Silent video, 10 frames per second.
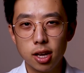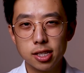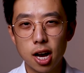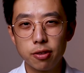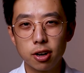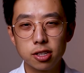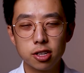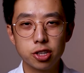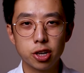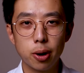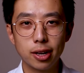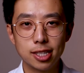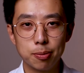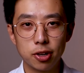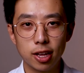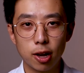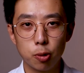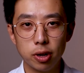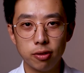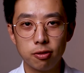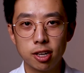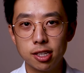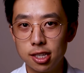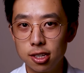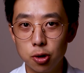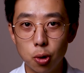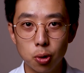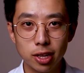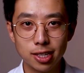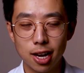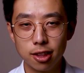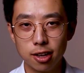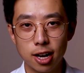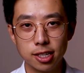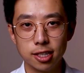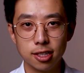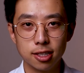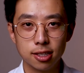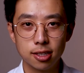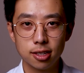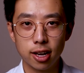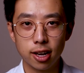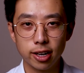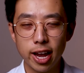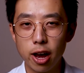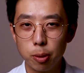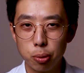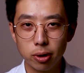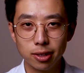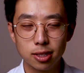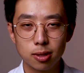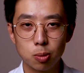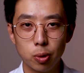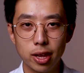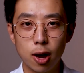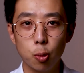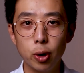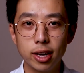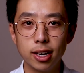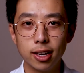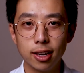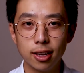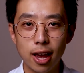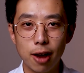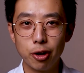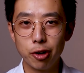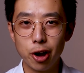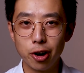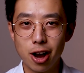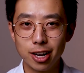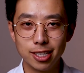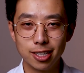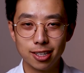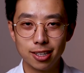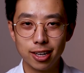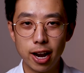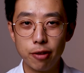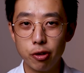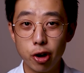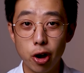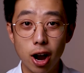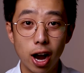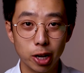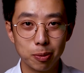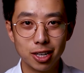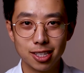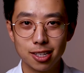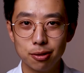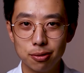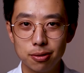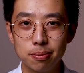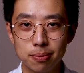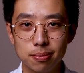It's hard for us to show our examiner that we've considered all these other ideas and counterpoints without weakening our very own idea and our very own argument itself.